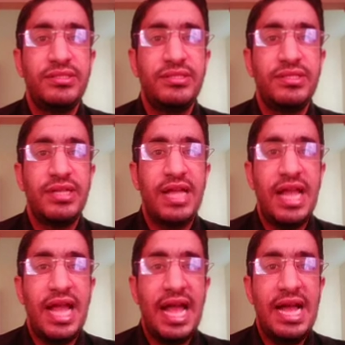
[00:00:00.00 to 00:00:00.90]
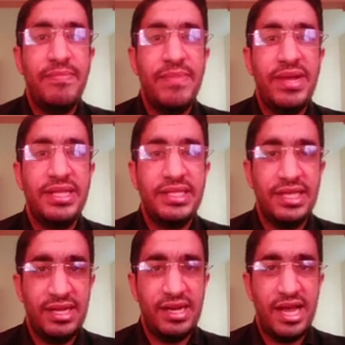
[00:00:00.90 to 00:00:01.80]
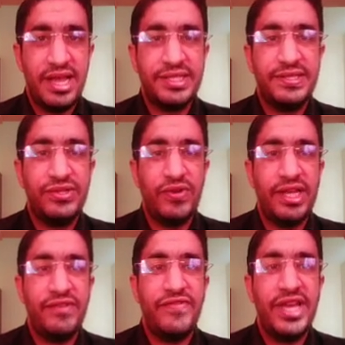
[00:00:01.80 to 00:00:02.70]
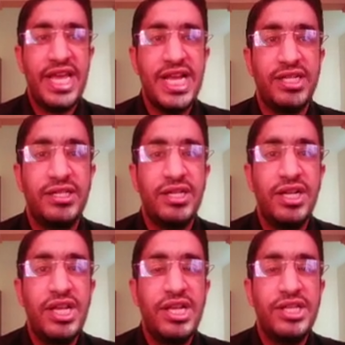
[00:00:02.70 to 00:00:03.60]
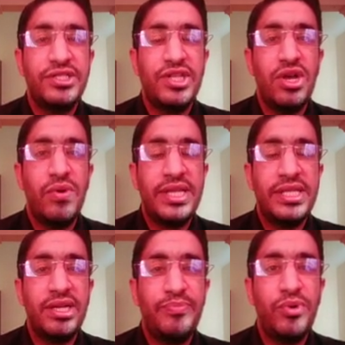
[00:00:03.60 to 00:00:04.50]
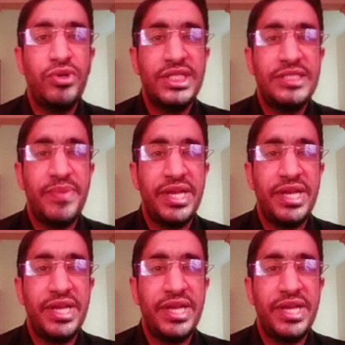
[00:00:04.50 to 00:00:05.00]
Ahmed likes to live here. So in the reported speech, we are